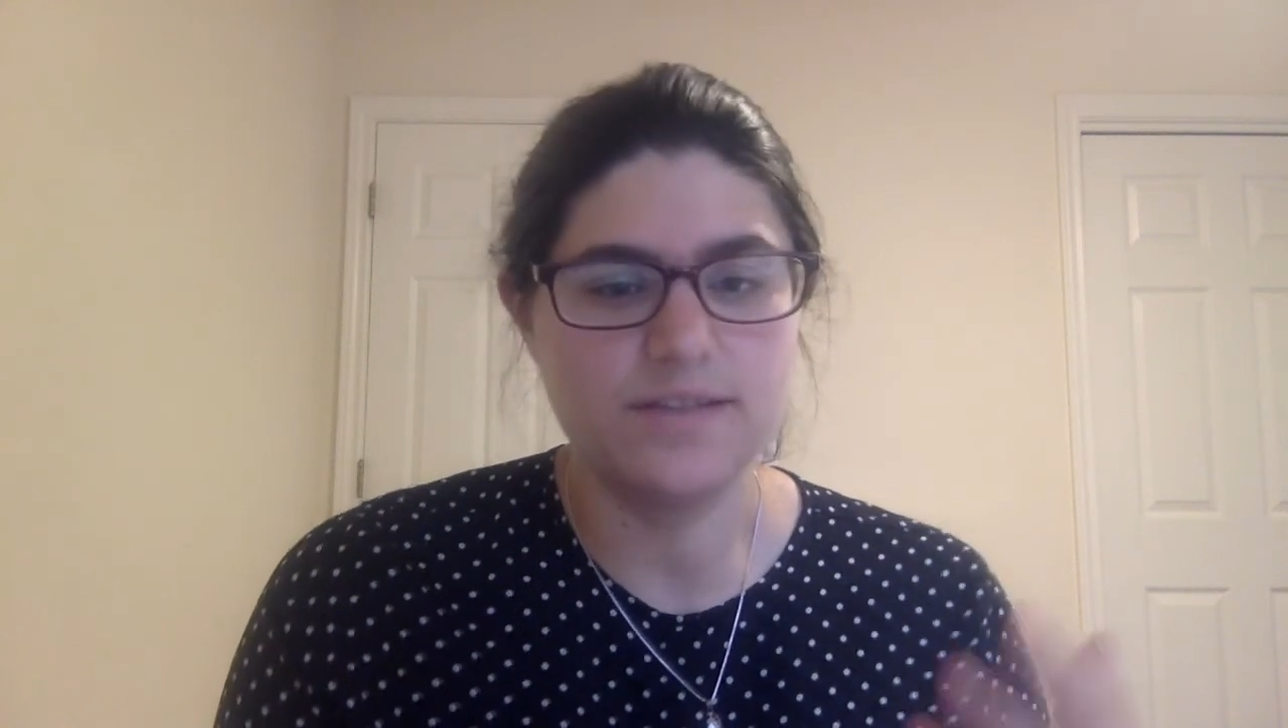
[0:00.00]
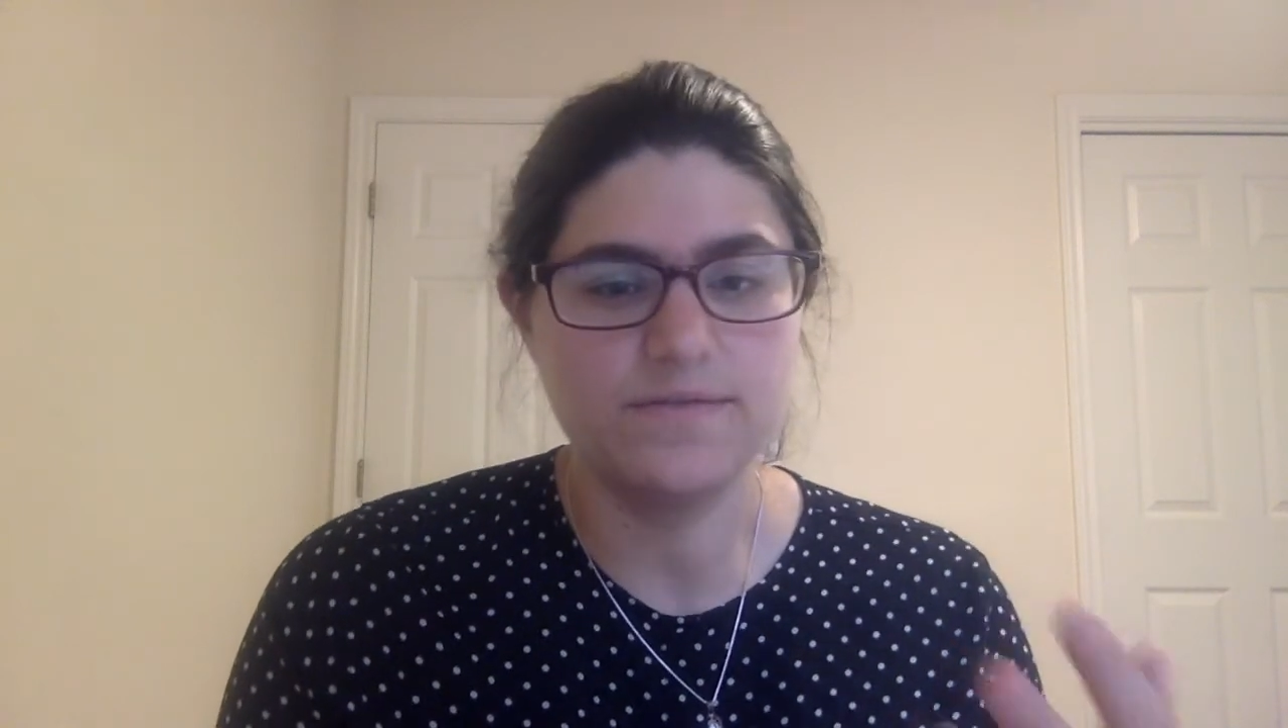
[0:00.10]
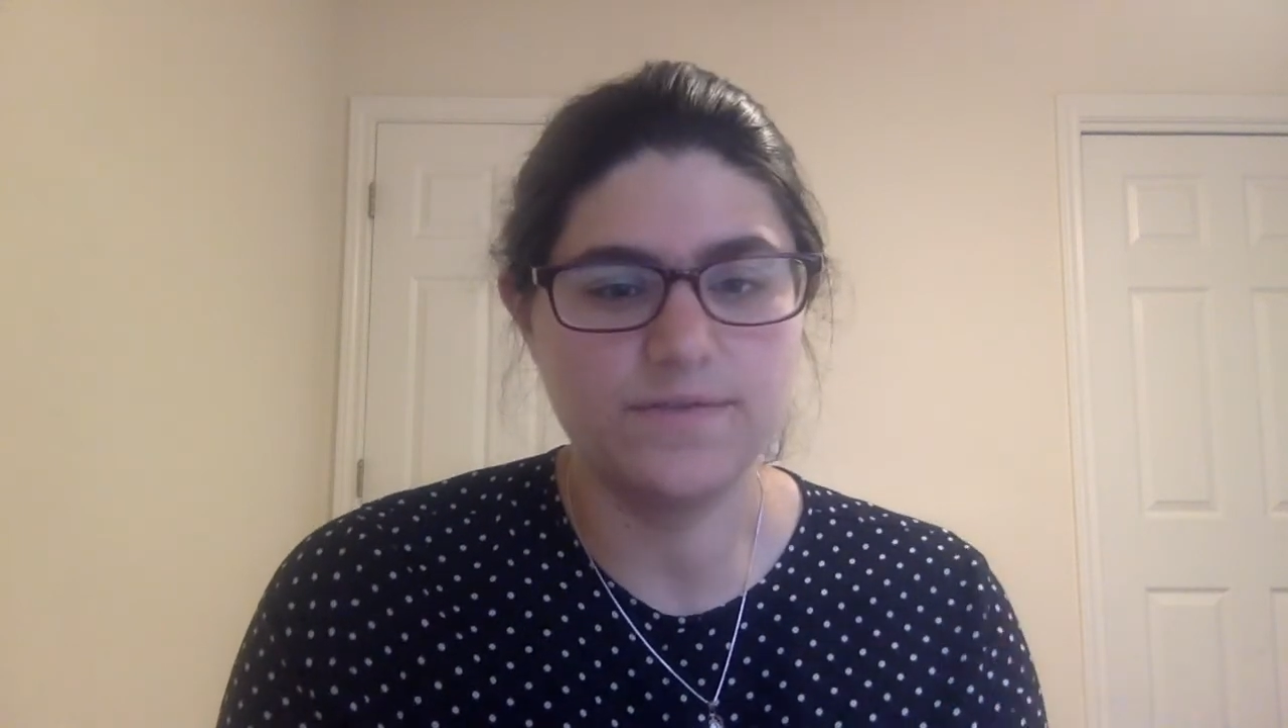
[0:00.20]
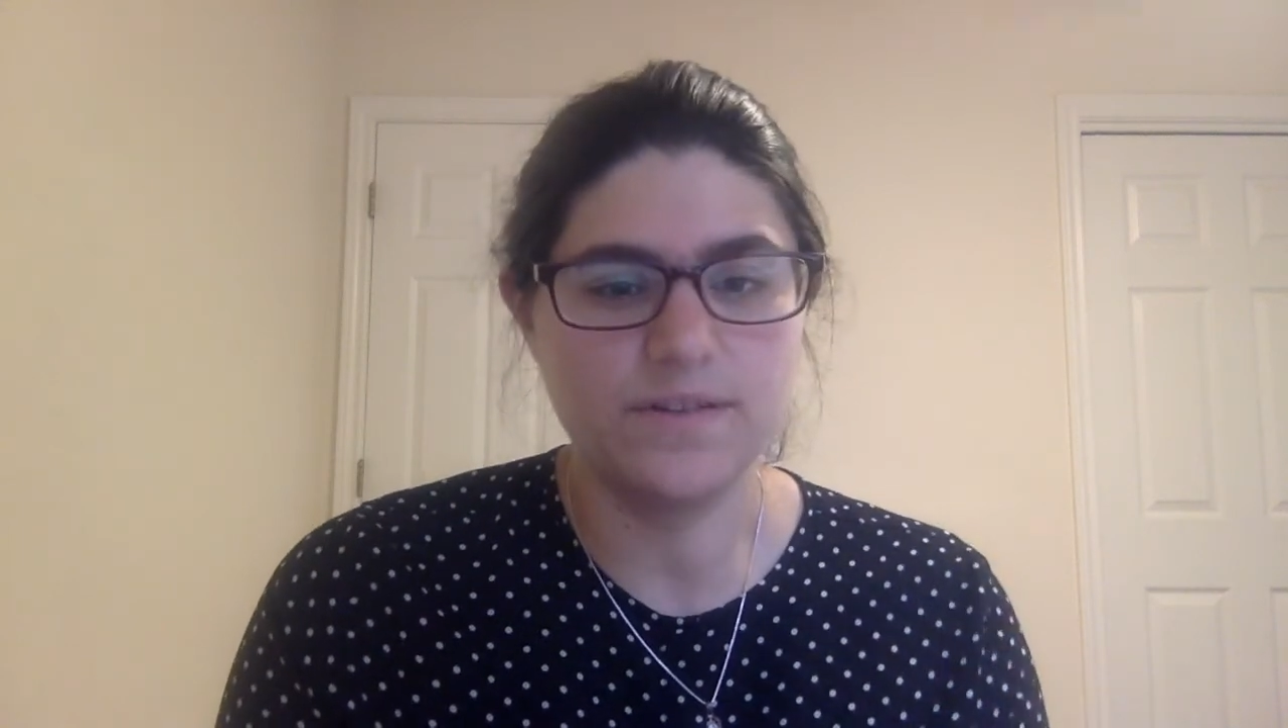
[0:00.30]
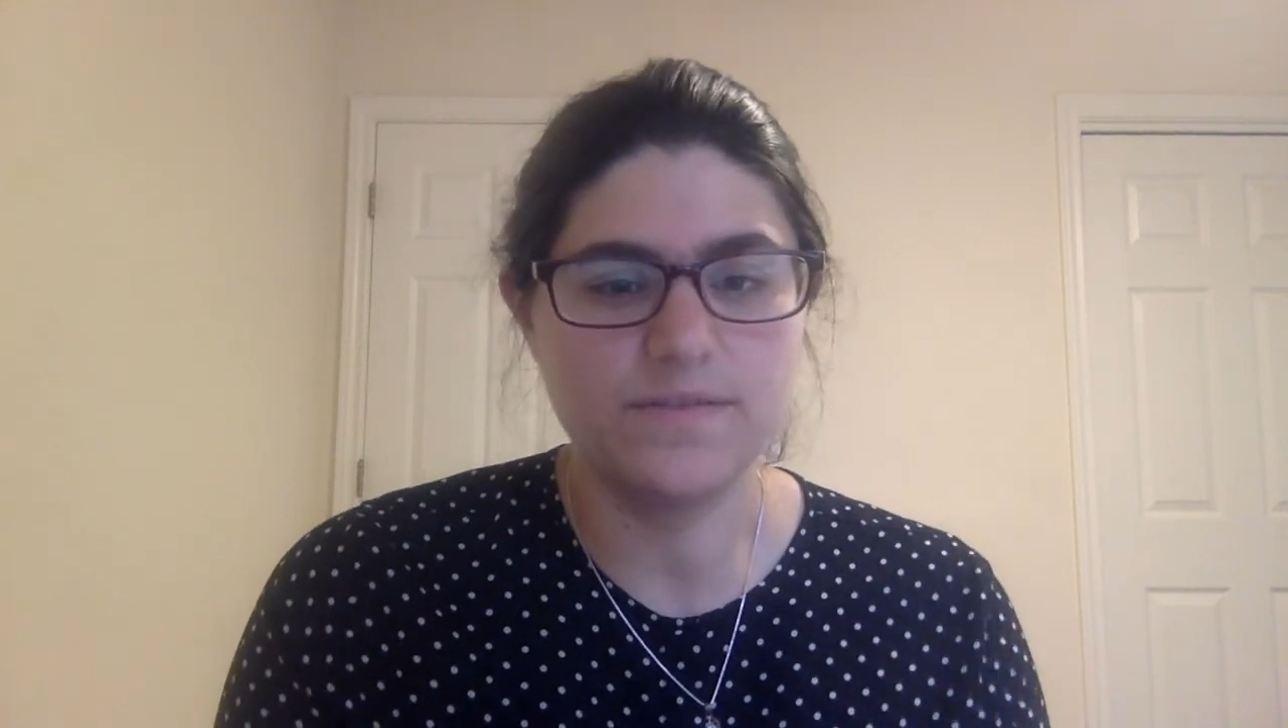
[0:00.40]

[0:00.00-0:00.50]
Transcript: the full